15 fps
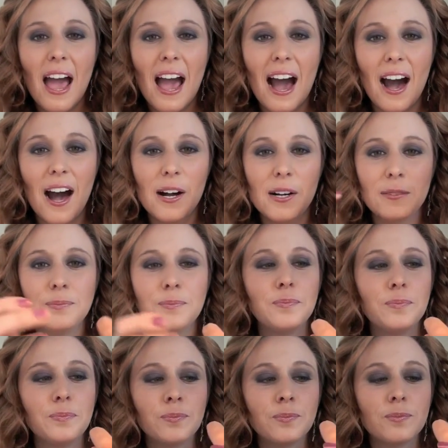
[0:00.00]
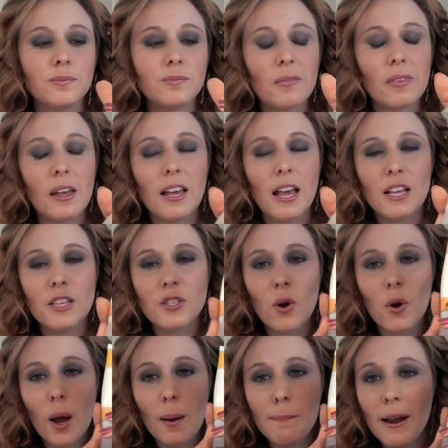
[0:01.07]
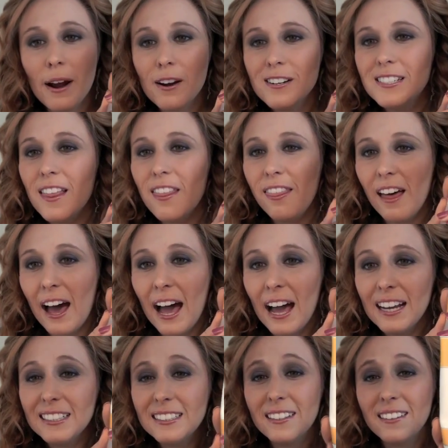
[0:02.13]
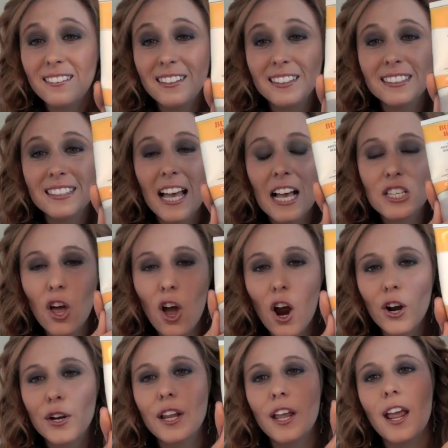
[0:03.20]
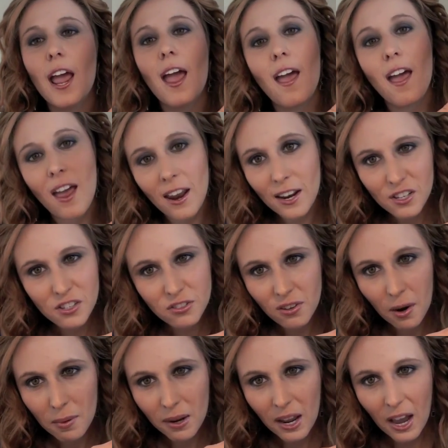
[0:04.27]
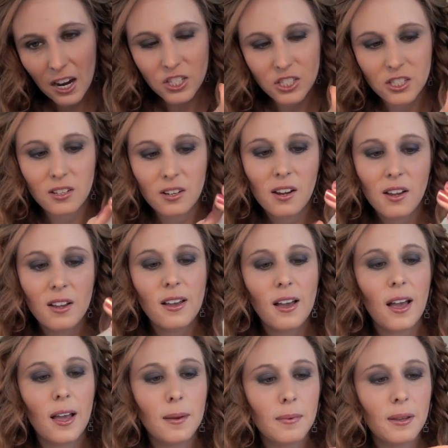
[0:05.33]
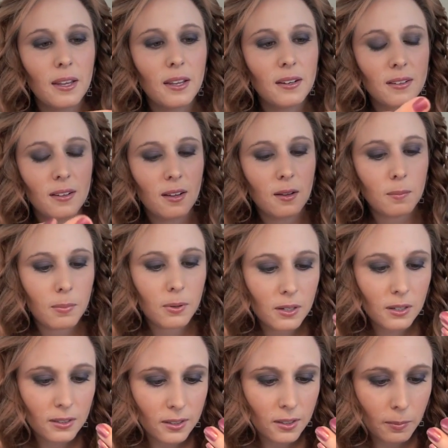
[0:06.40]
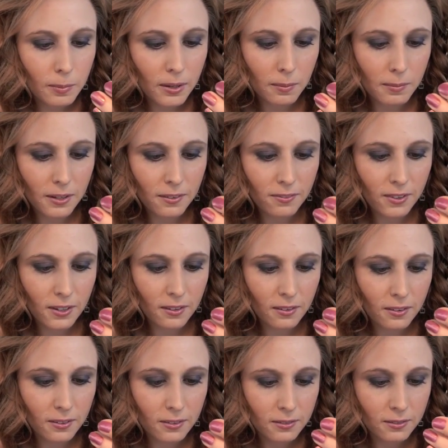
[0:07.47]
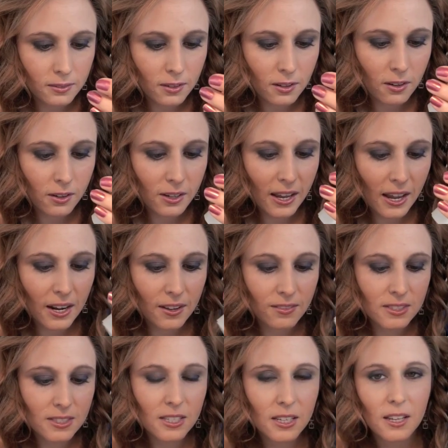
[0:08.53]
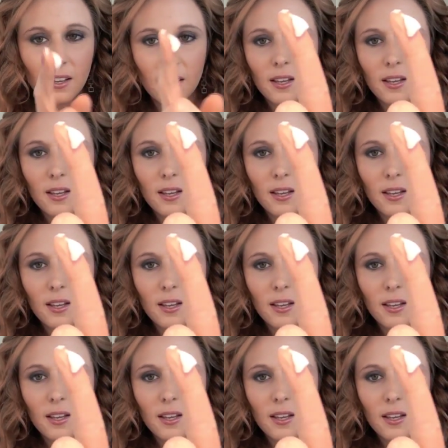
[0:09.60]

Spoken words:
And so compared to that, this has hardly any scrubbing action. I mean, I'll put a little bit on my finger. Oh, you can't even see.